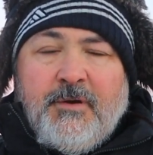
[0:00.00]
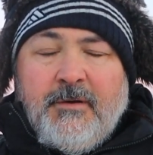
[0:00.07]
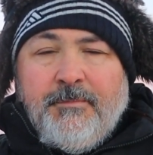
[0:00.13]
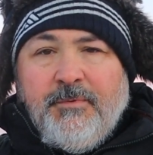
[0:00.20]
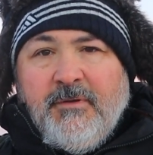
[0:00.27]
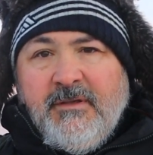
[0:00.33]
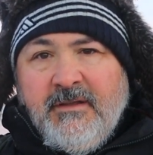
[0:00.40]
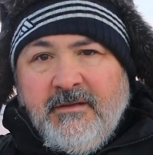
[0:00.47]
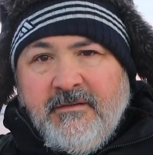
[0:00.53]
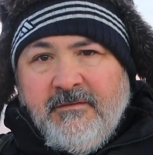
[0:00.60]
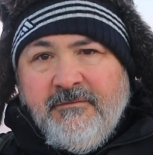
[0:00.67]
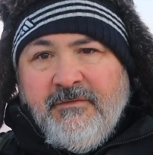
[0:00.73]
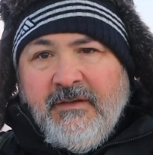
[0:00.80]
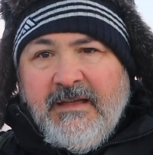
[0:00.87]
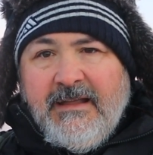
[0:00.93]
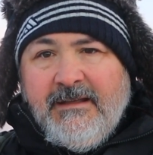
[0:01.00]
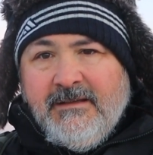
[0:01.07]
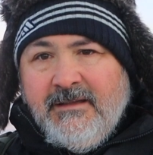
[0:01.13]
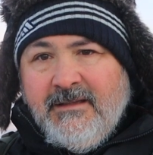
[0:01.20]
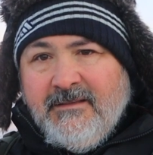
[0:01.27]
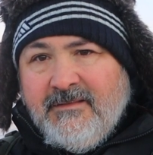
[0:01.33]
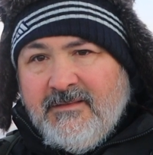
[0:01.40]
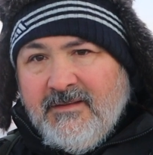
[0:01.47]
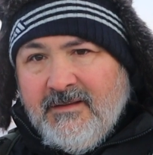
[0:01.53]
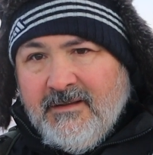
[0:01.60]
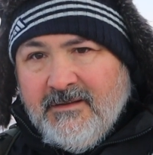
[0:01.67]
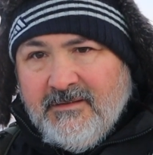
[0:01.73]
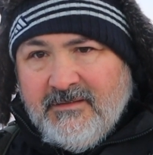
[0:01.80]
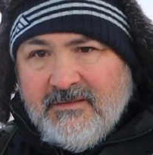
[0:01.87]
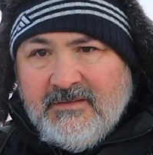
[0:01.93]
purplish,
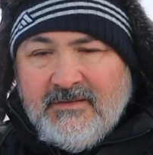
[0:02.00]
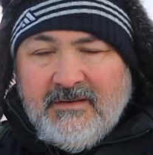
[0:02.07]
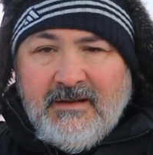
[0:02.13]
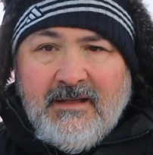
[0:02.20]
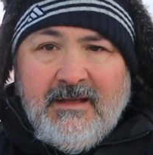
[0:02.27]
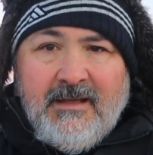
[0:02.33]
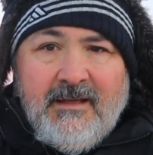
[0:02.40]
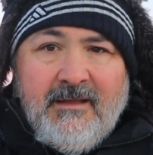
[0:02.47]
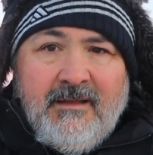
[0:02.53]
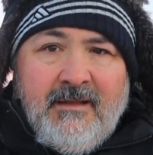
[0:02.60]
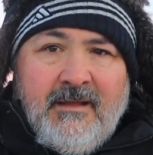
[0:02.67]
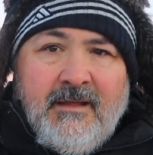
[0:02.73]
violetish uh,